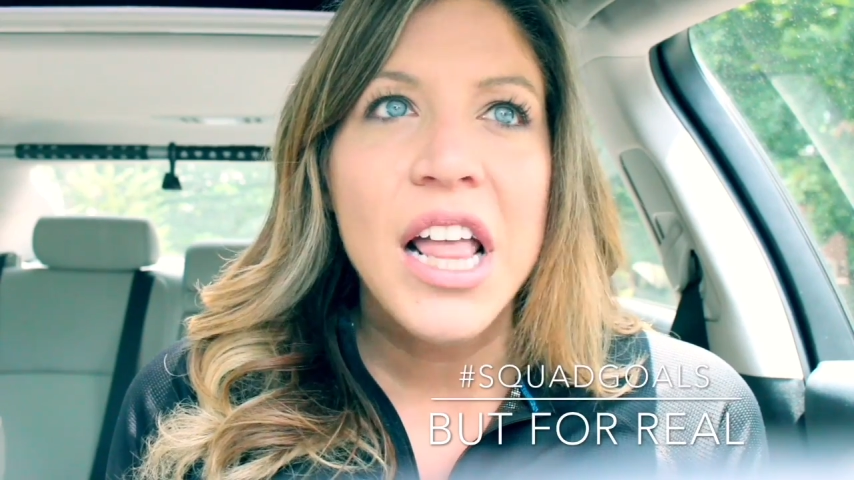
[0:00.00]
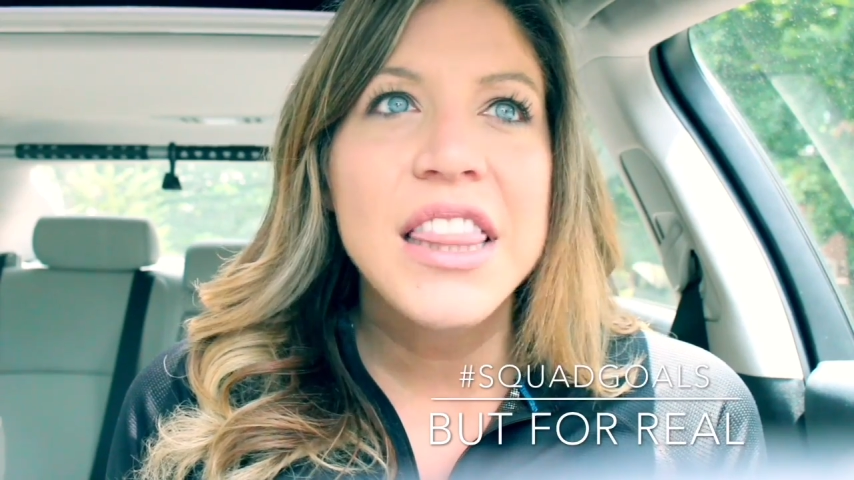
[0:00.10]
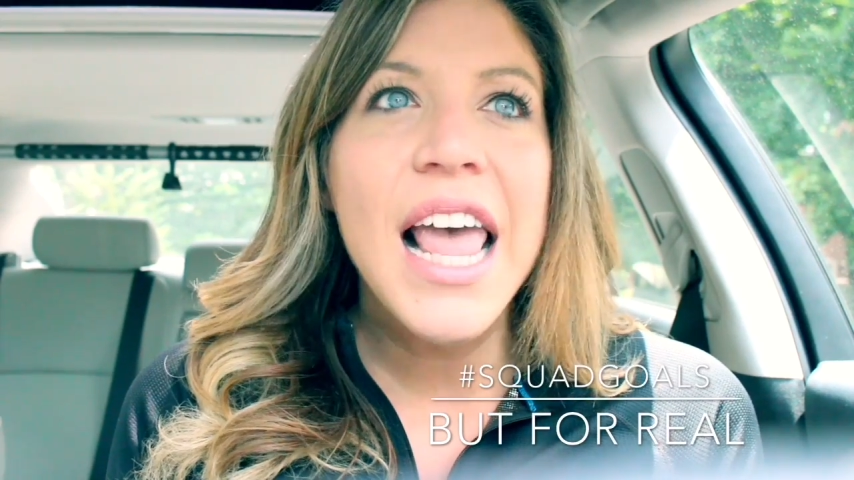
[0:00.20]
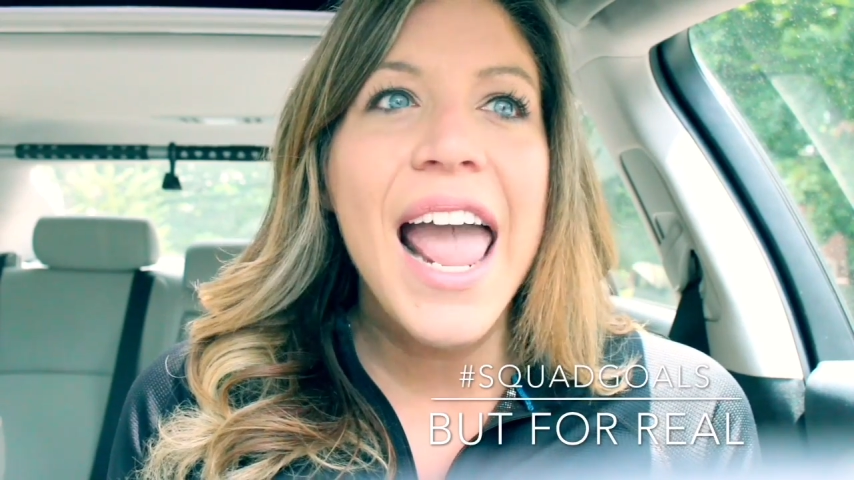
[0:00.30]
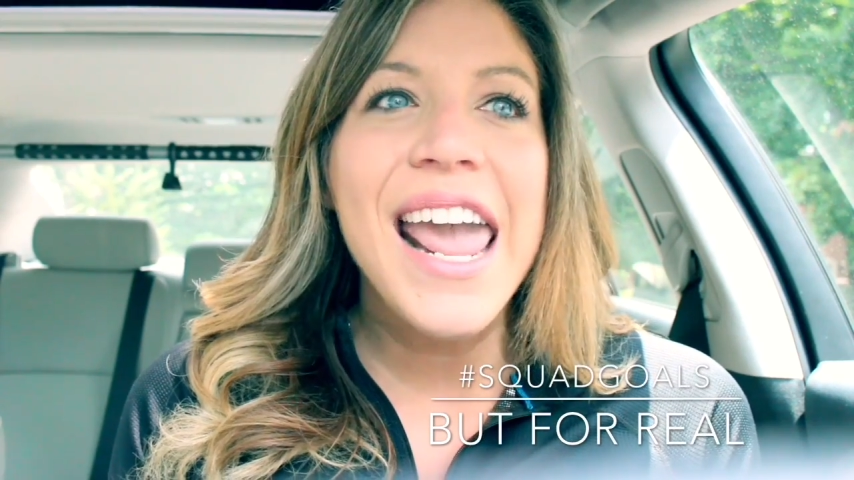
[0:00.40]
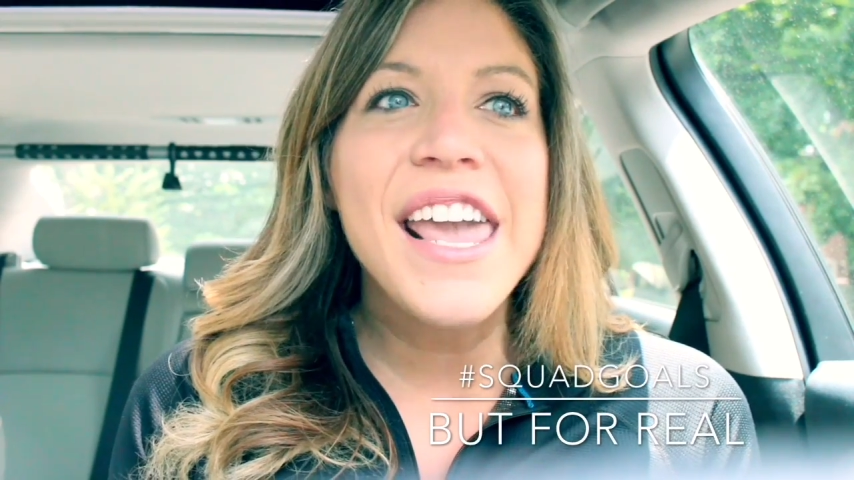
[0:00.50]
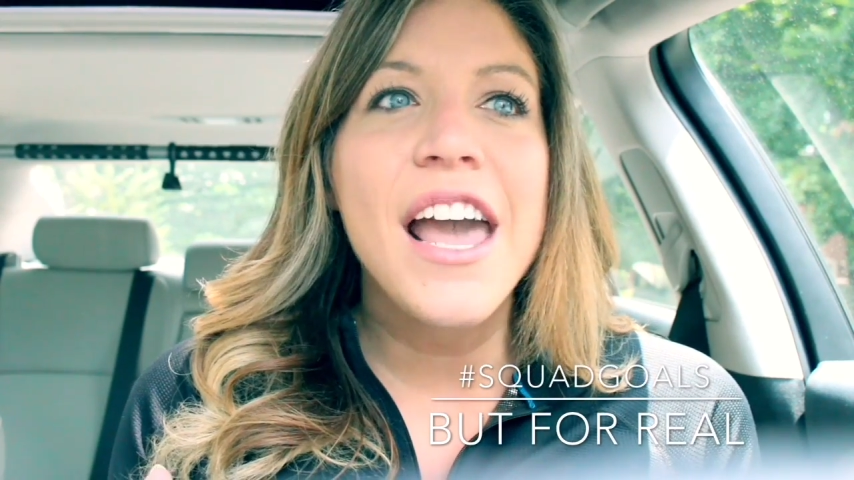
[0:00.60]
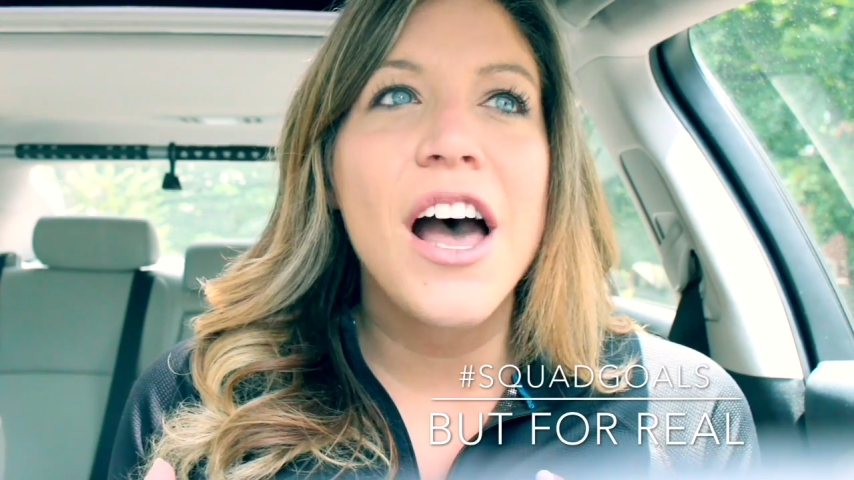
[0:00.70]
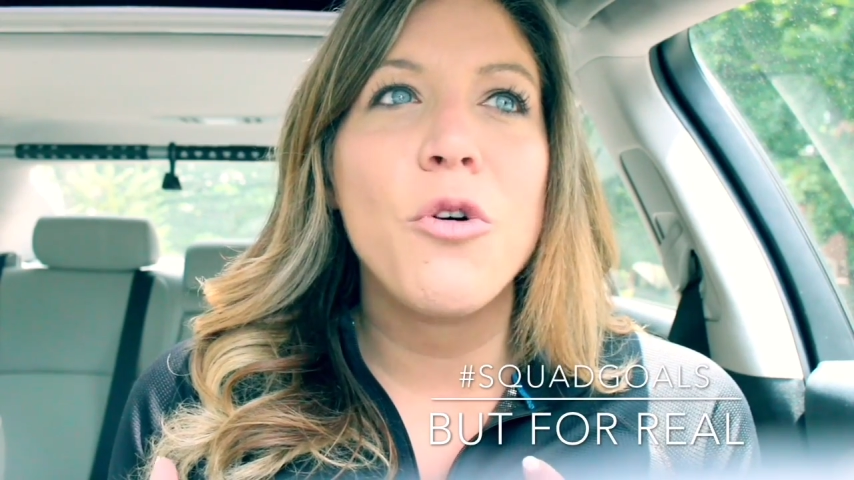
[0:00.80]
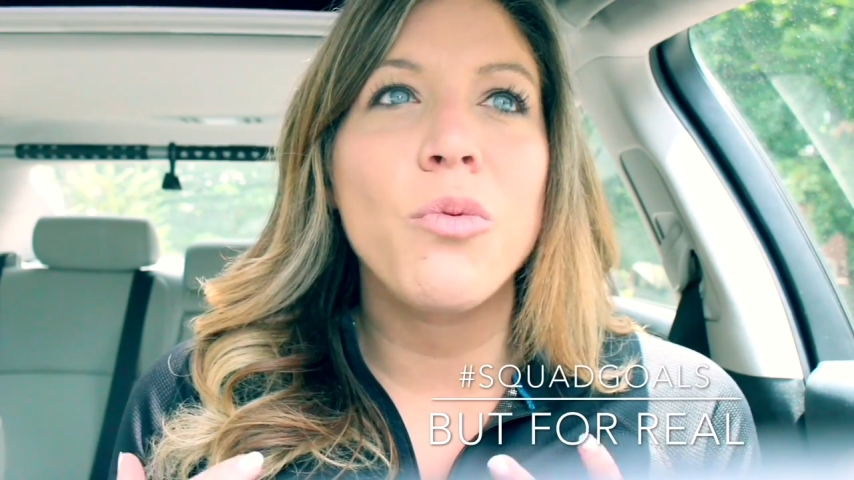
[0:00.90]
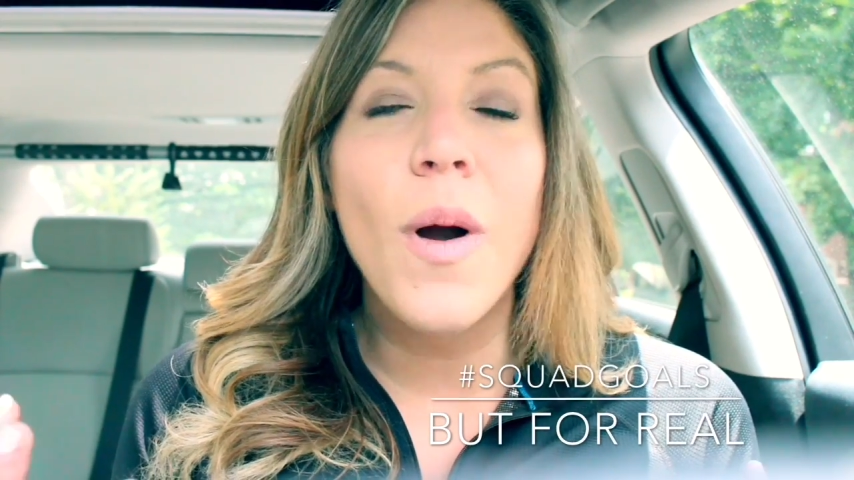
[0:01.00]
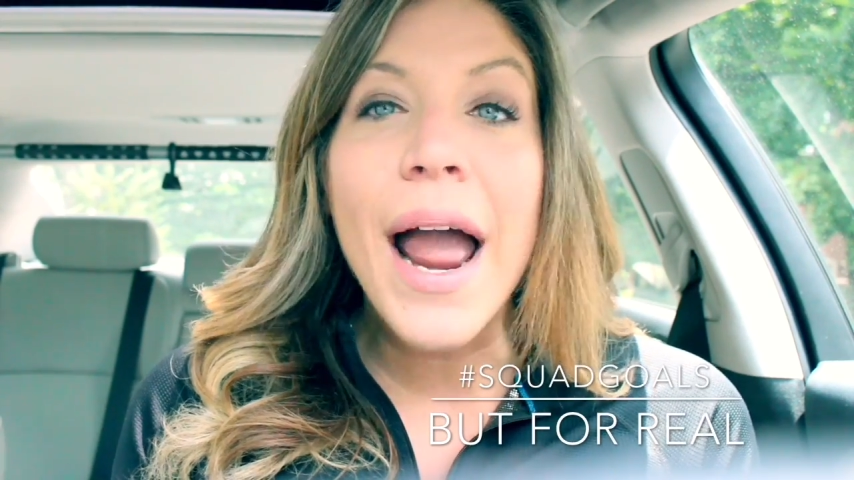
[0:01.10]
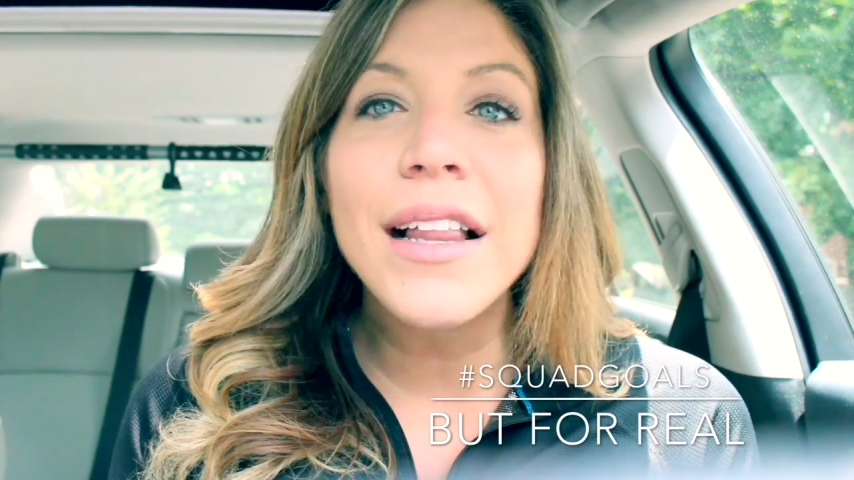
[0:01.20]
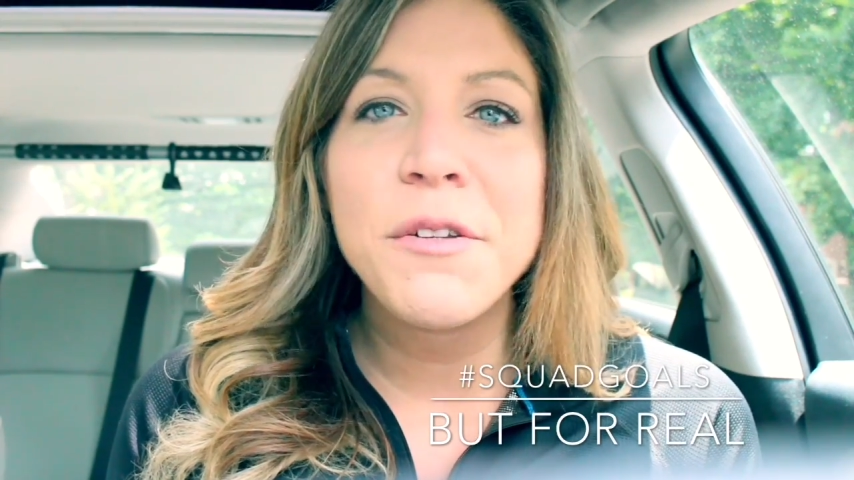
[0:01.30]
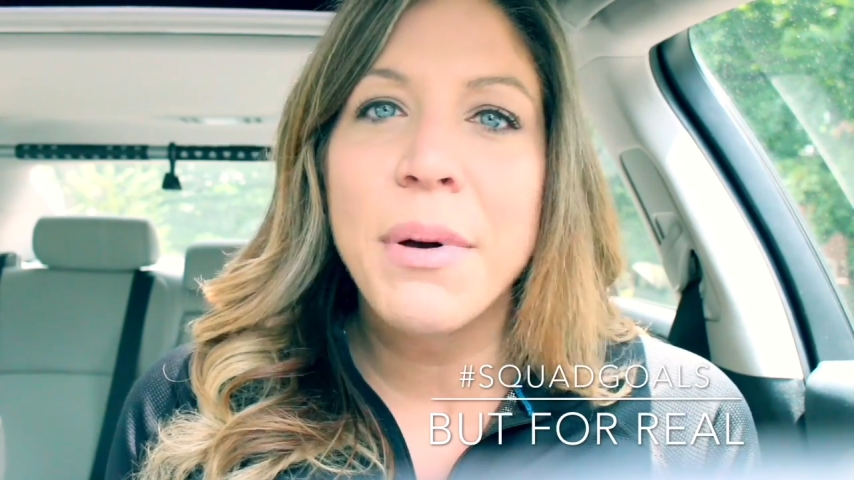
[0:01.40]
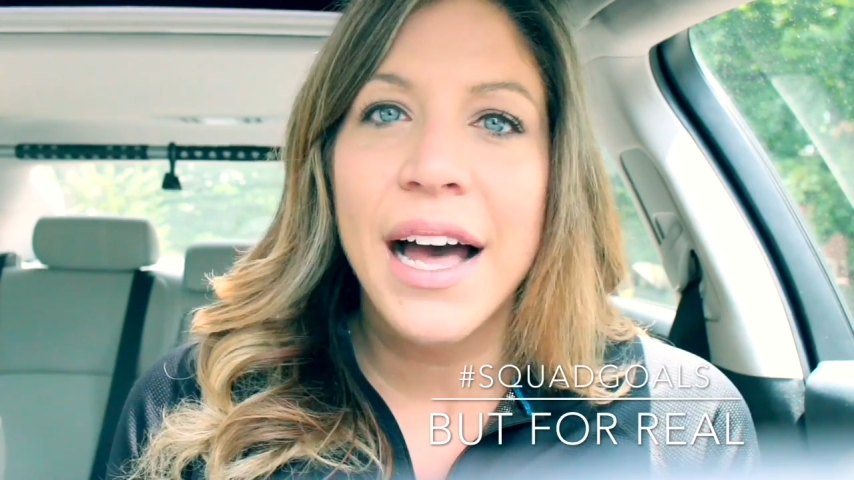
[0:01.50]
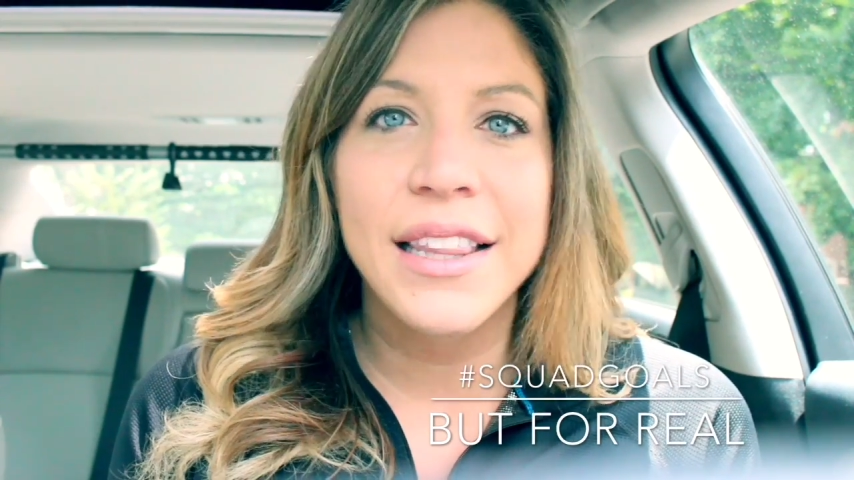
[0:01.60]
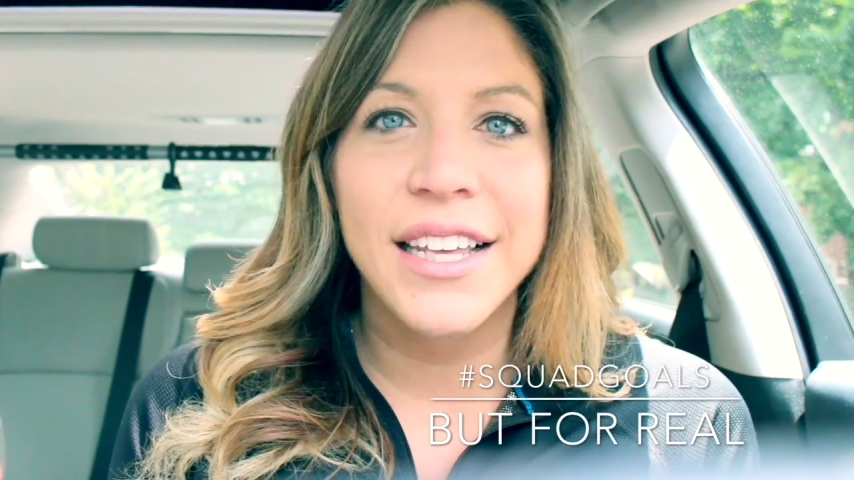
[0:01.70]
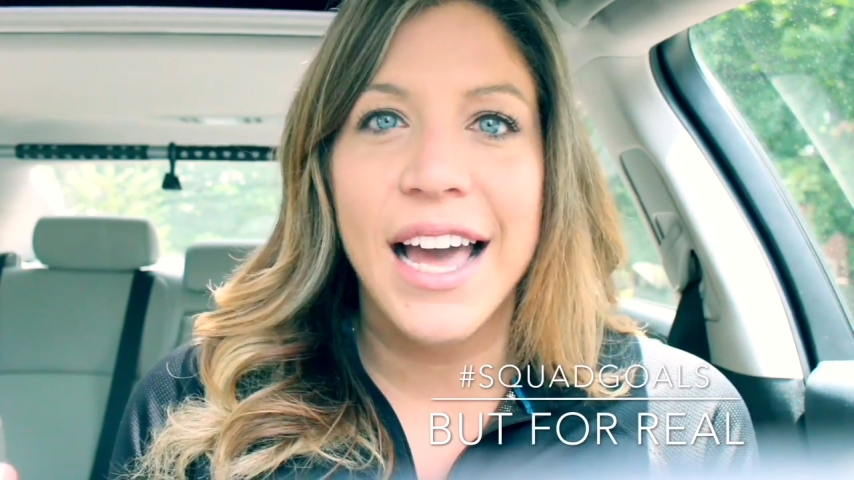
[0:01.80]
They rally behind the